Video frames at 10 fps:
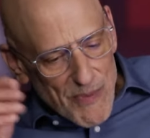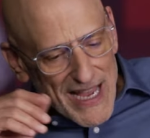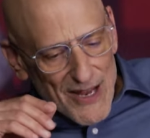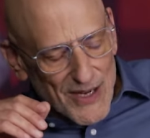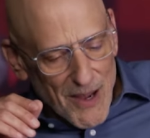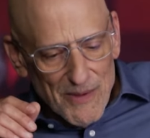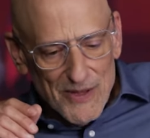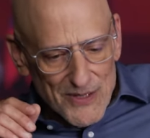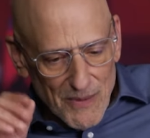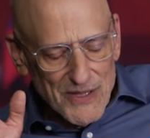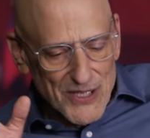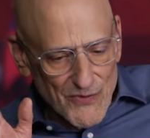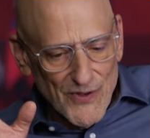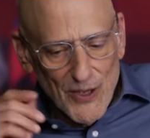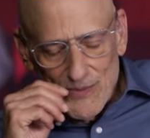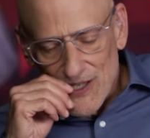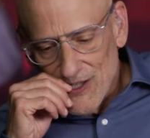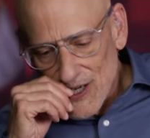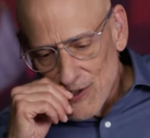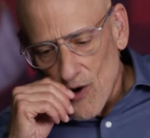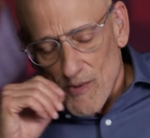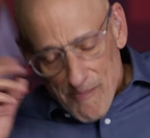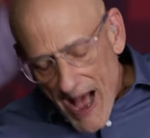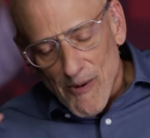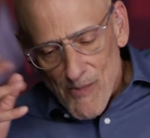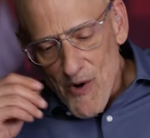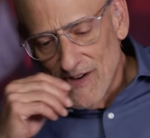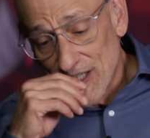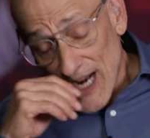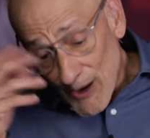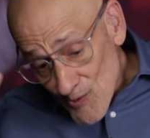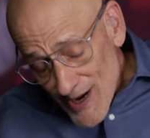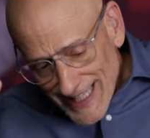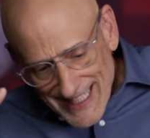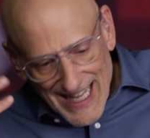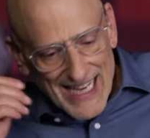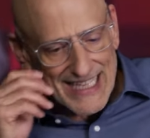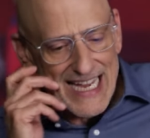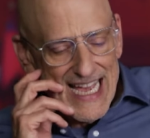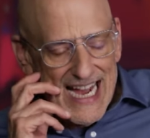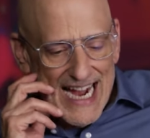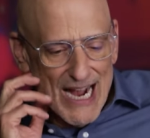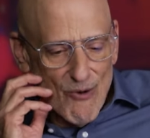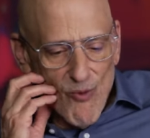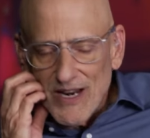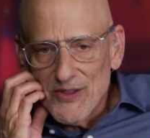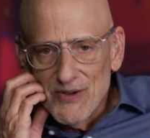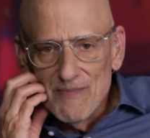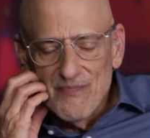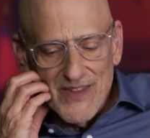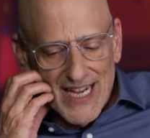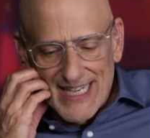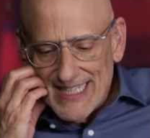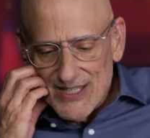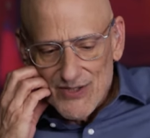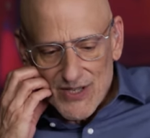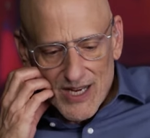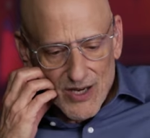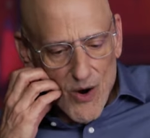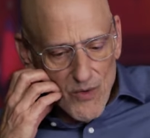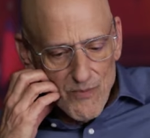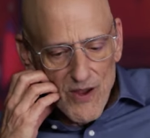to pick out some of these films that just are about movies that I really like. One of them is Coen